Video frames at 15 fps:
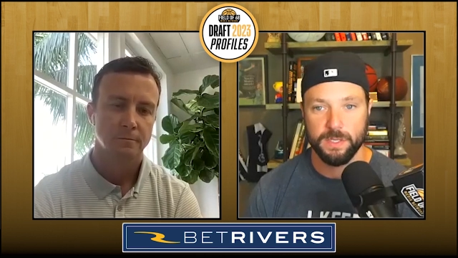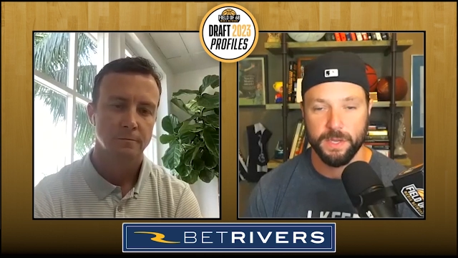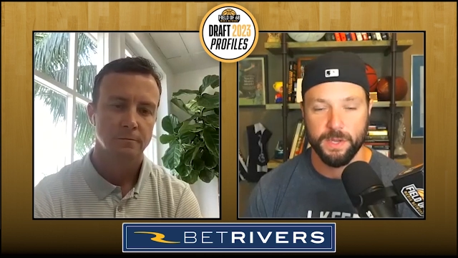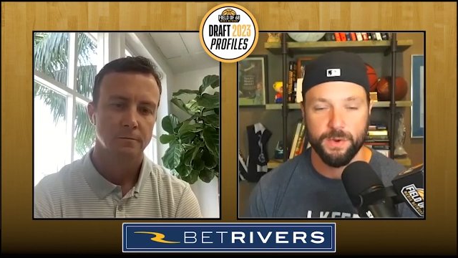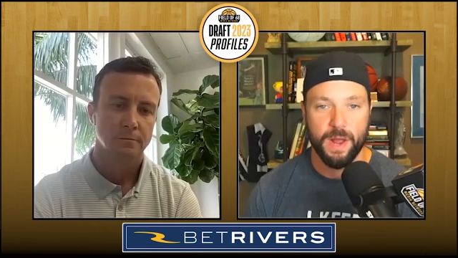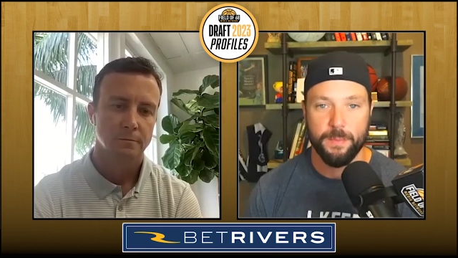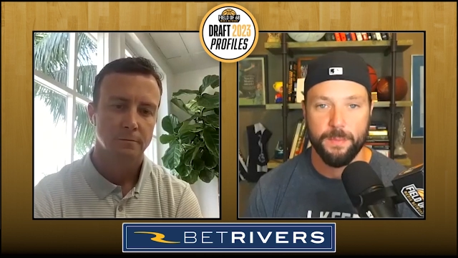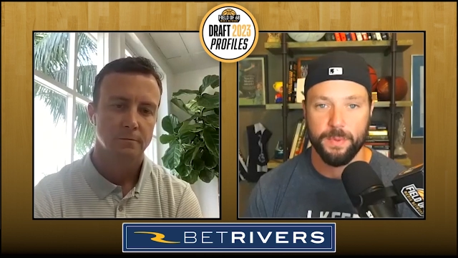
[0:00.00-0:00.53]
Speaker 1: Like
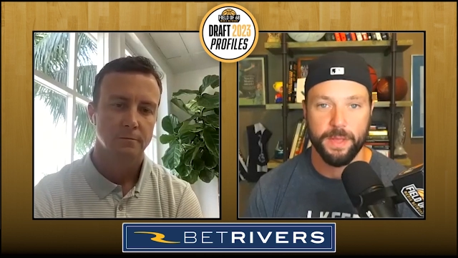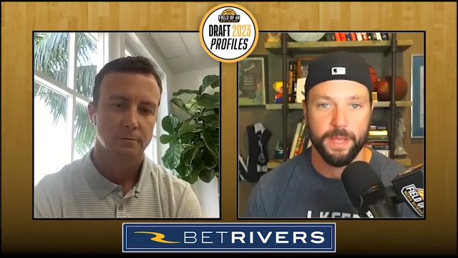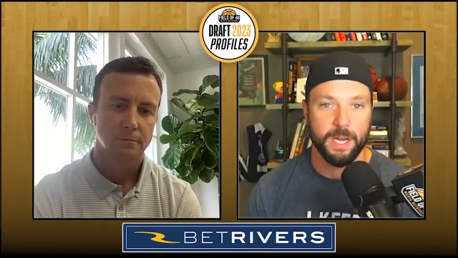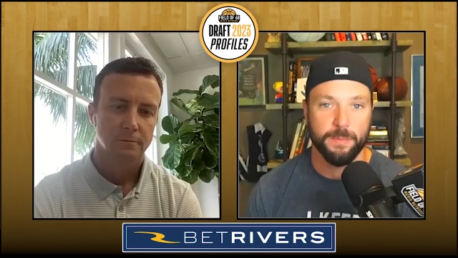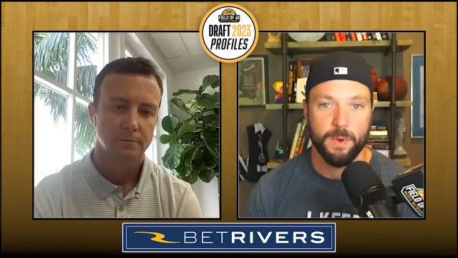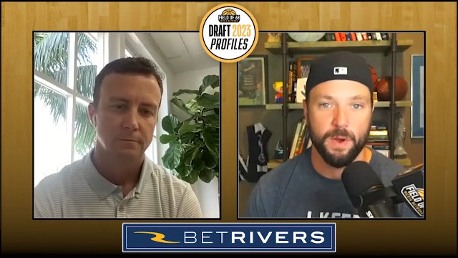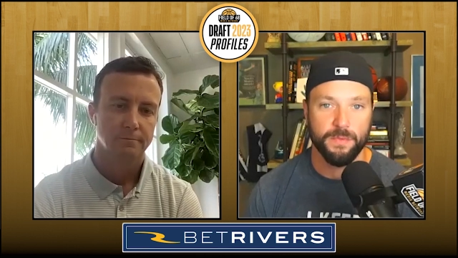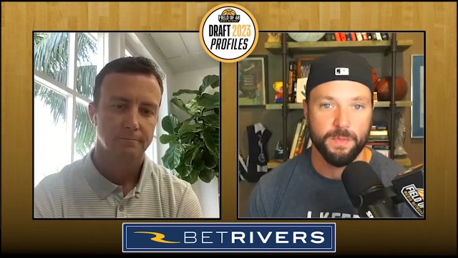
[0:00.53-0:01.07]
you're not playing
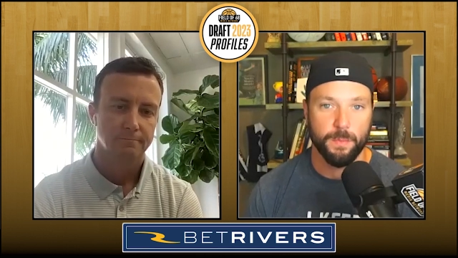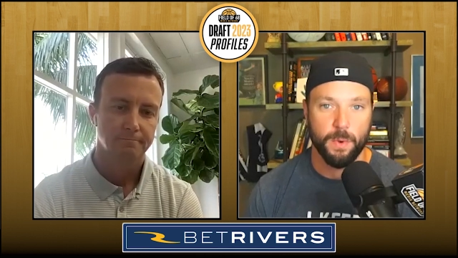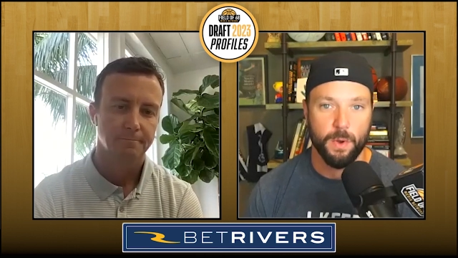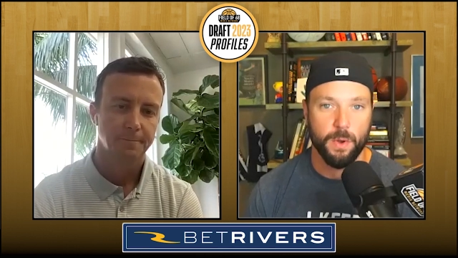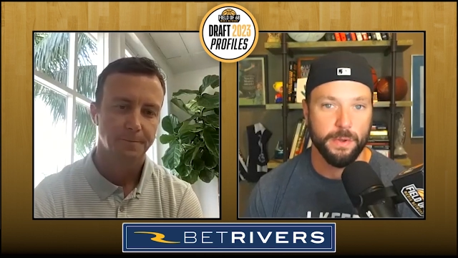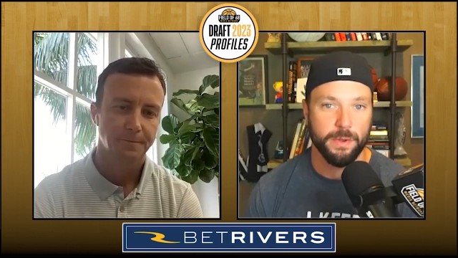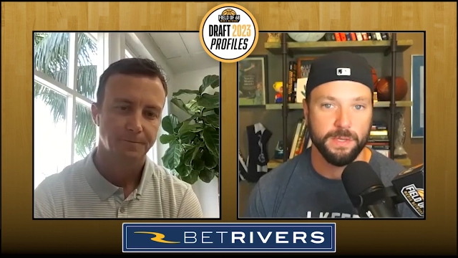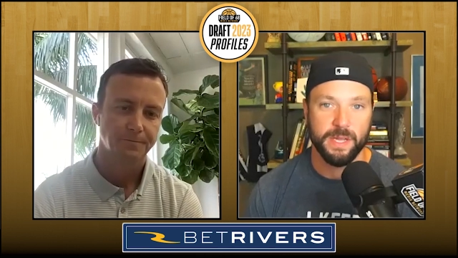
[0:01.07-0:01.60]
him off the
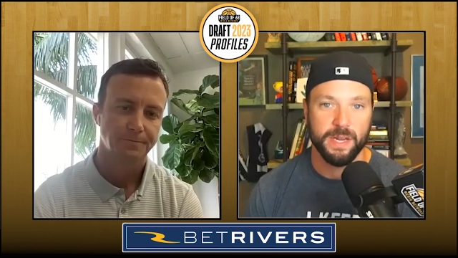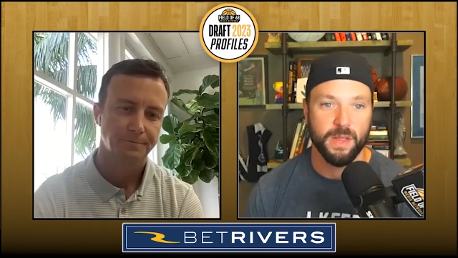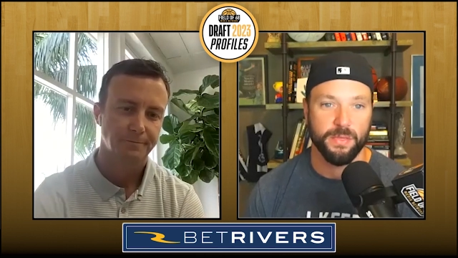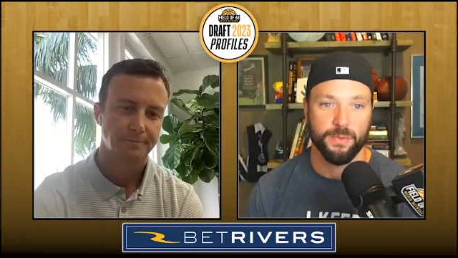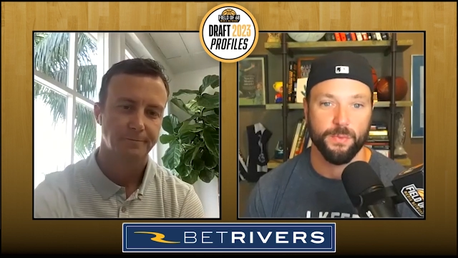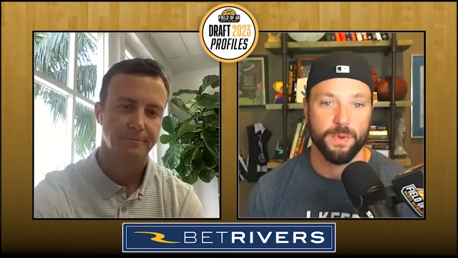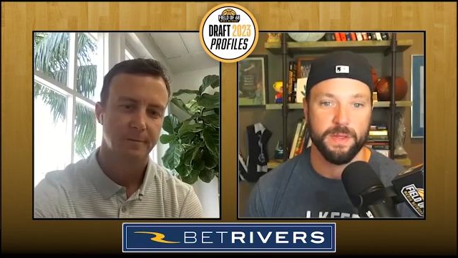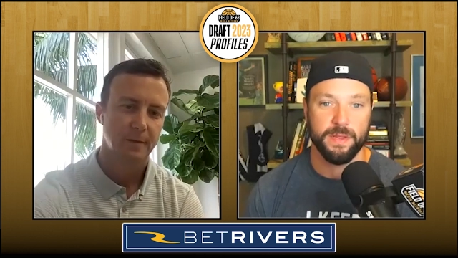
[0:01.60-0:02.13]
ball. He's not a
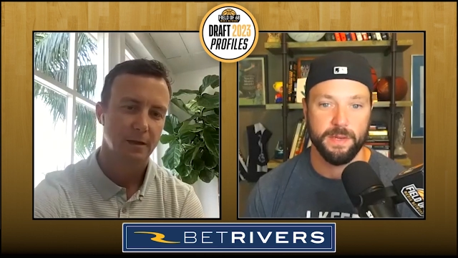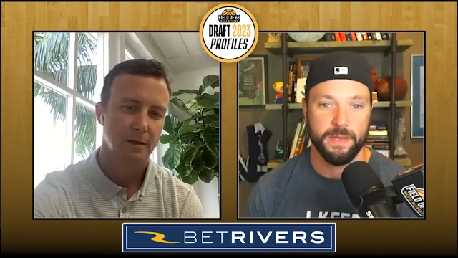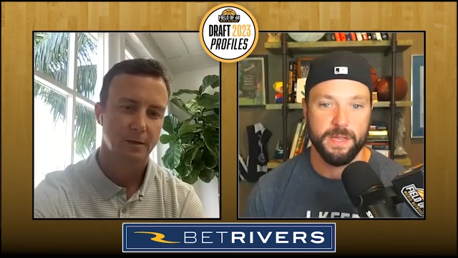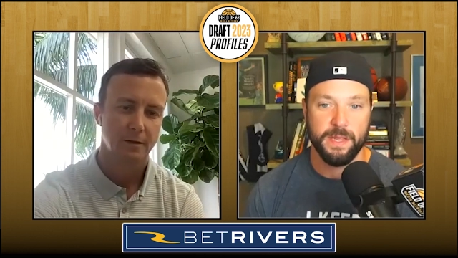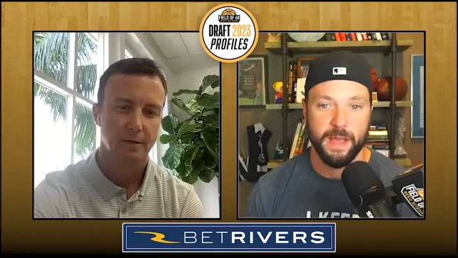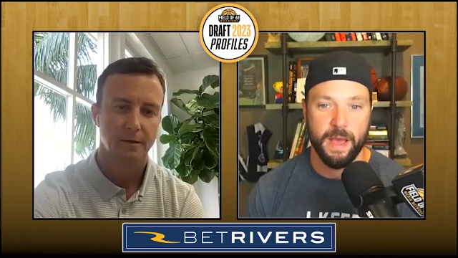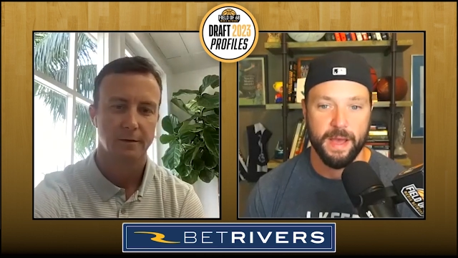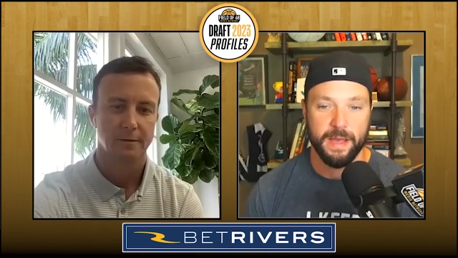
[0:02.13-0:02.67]
three and D
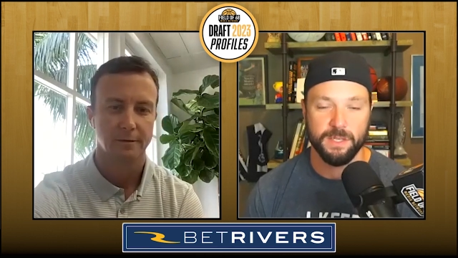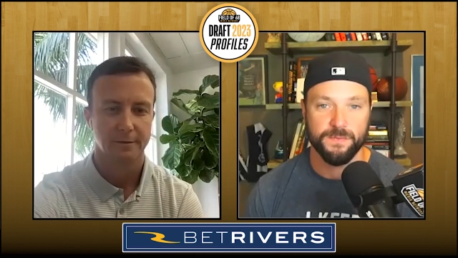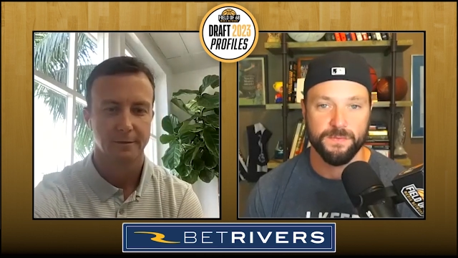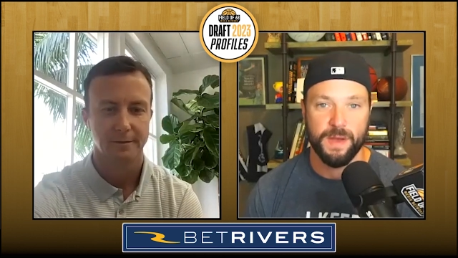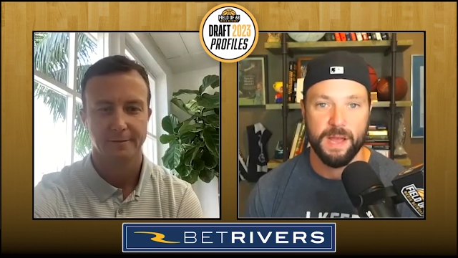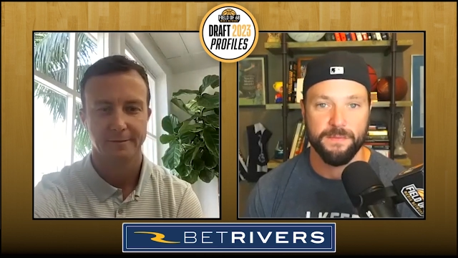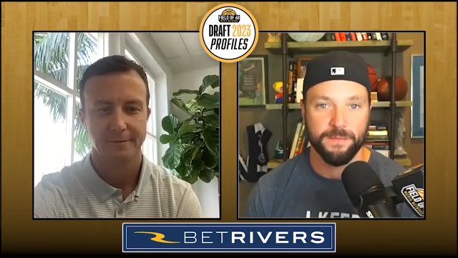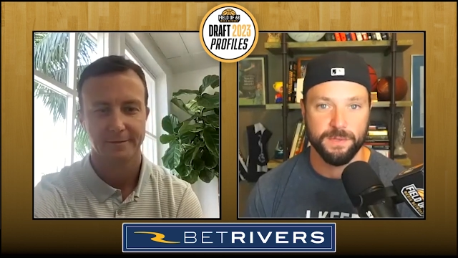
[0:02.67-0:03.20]
guy. He's
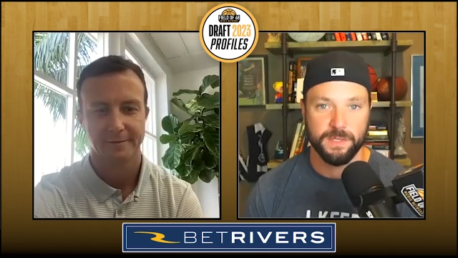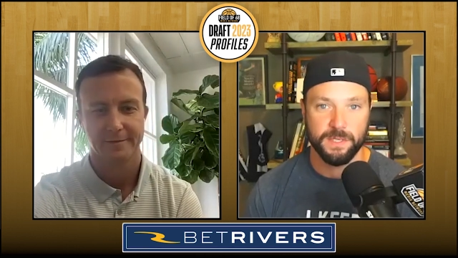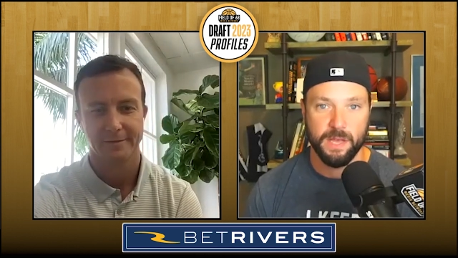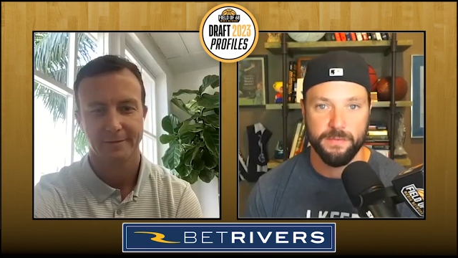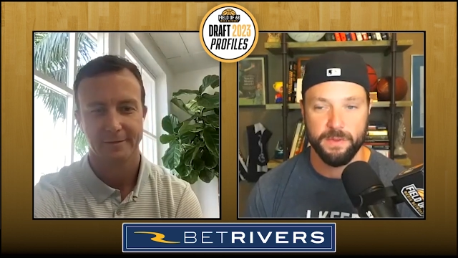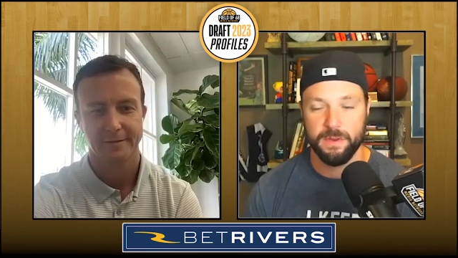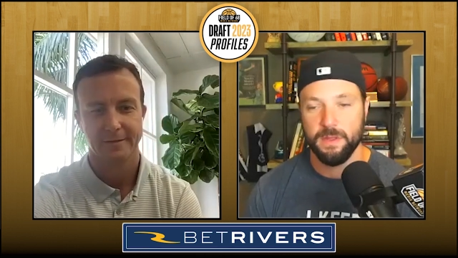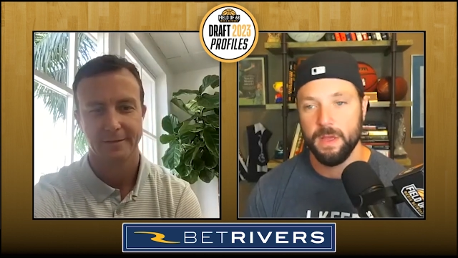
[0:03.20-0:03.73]
five foot
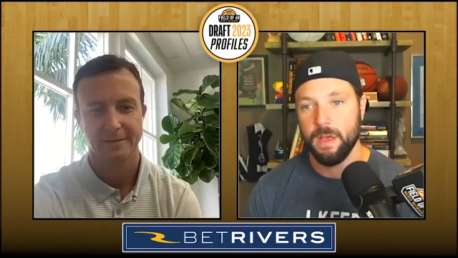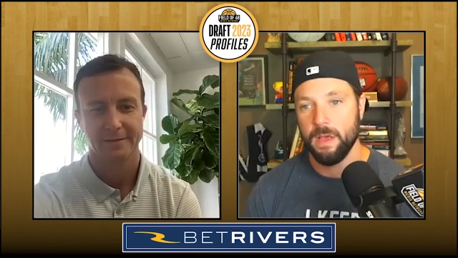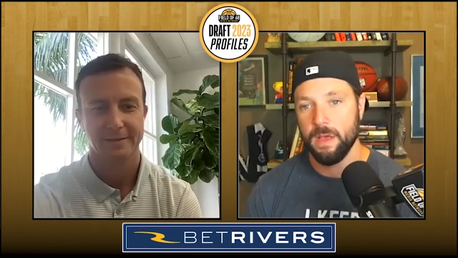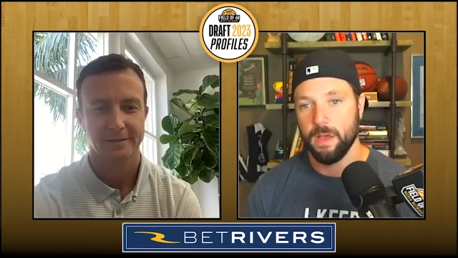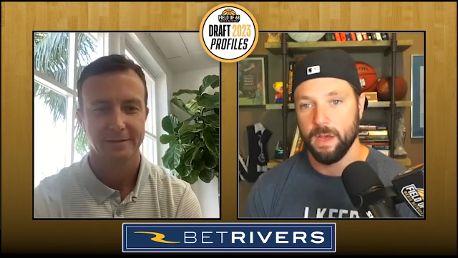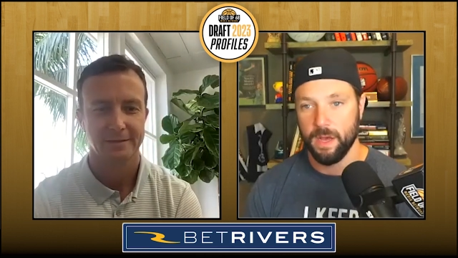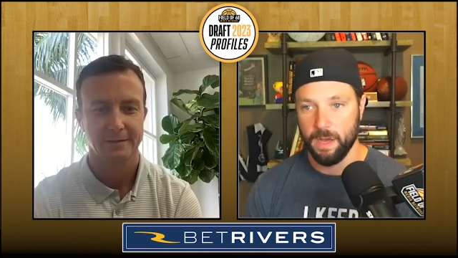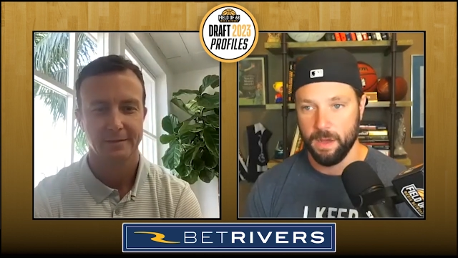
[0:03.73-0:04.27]
seven,
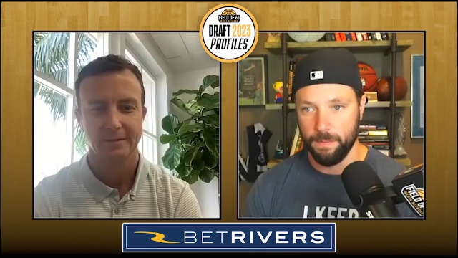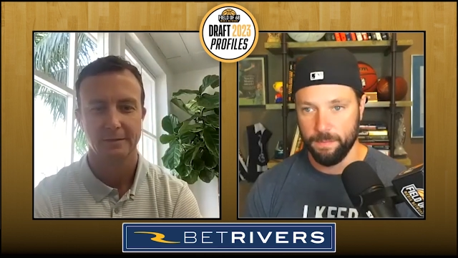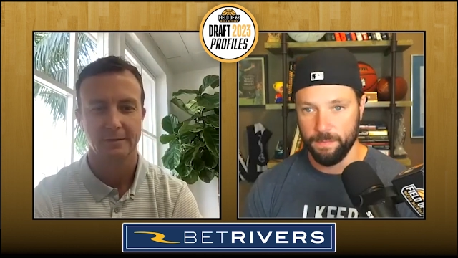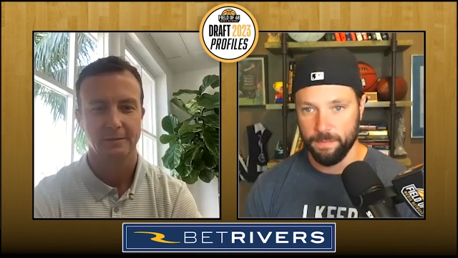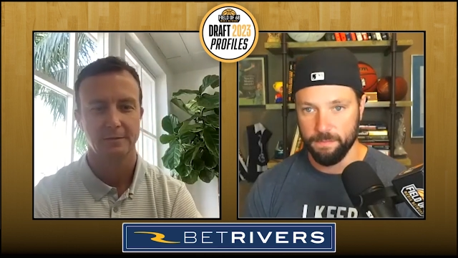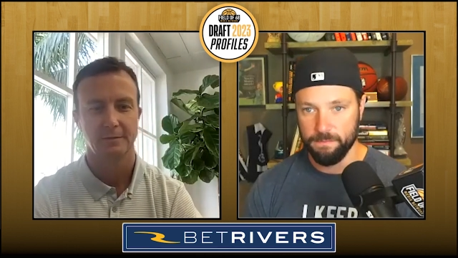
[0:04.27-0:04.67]
um,